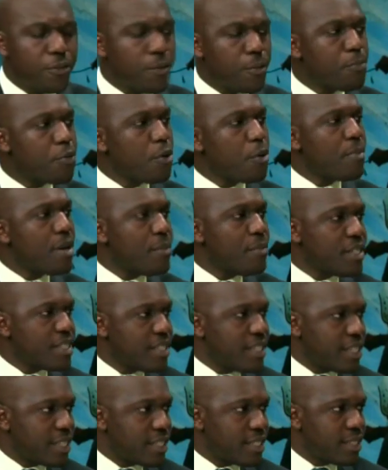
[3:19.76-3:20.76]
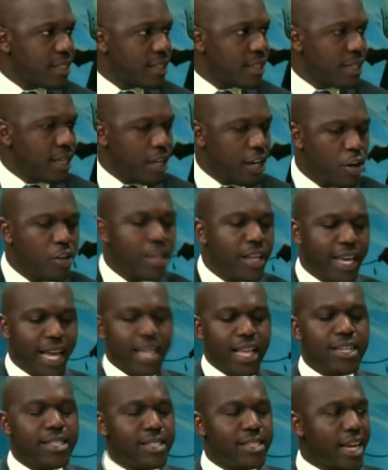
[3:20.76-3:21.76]
problem is this on the
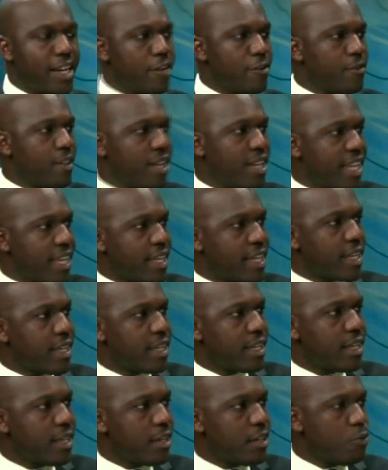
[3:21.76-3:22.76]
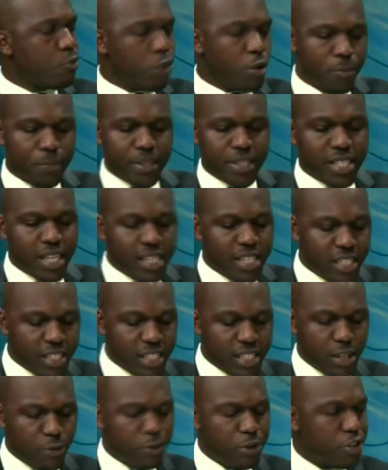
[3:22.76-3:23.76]
Kenyan side of the lake? What percentages
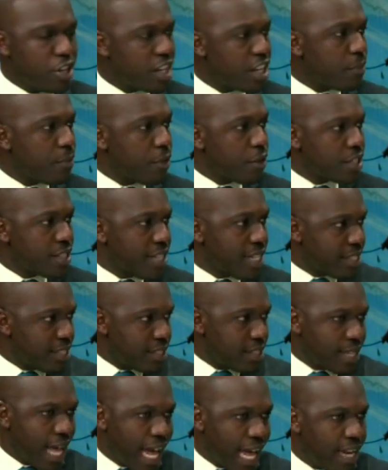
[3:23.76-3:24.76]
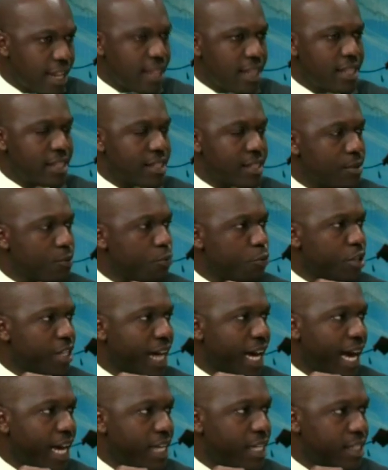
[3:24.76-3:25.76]
are we talking about that's under this water
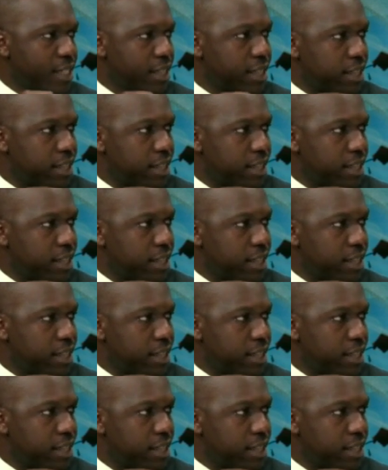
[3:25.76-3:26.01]
hyacinth?